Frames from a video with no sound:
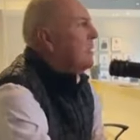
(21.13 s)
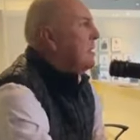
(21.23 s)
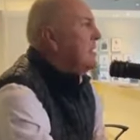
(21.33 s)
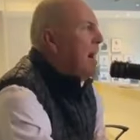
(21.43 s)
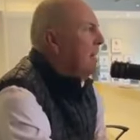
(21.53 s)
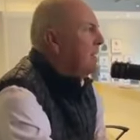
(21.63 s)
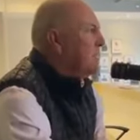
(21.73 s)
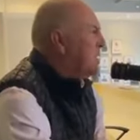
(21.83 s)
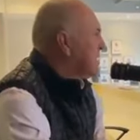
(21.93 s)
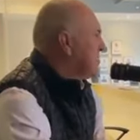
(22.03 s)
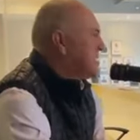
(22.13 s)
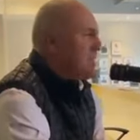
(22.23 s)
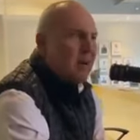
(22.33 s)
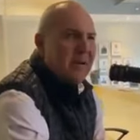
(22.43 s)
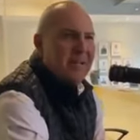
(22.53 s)
None, because I'm
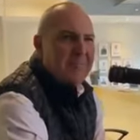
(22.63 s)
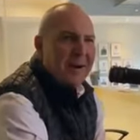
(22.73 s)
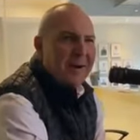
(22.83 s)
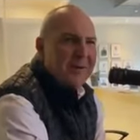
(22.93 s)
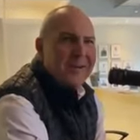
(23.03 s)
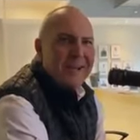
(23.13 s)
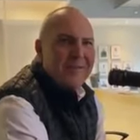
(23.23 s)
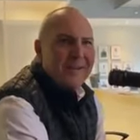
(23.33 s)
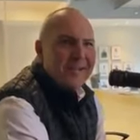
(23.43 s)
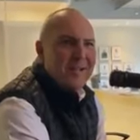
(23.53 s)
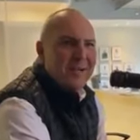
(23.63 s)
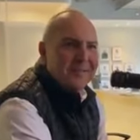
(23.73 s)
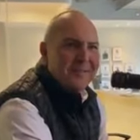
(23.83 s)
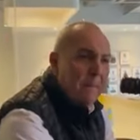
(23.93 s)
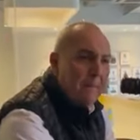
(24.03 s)
starring in my own Netflix show.